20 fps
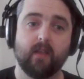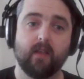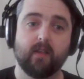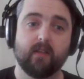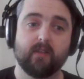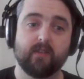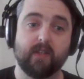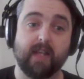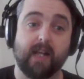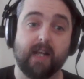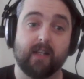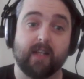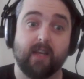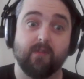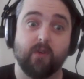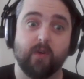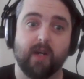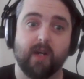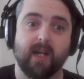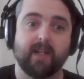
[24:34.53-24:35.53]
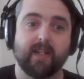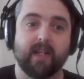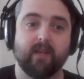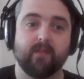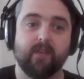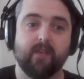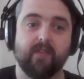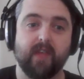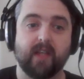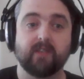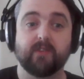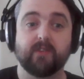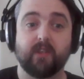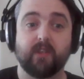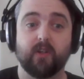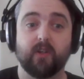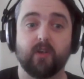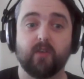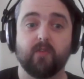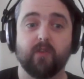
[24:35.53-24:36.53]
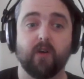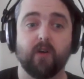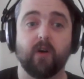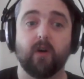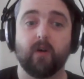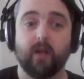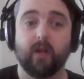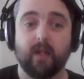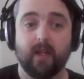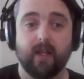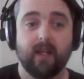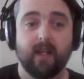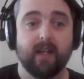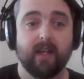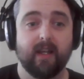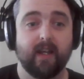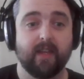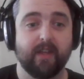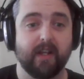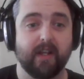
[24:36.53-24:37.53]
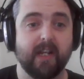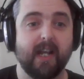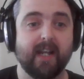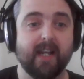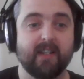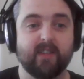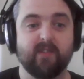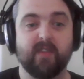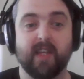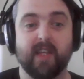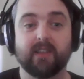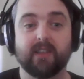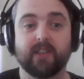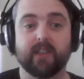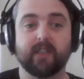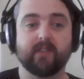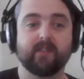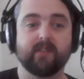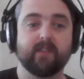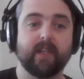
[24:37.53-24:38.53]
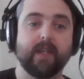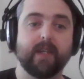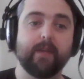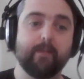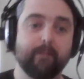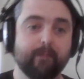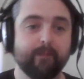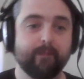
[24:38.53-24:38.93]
so that'll give you an idea of the things to look for and the kinds of things you can see.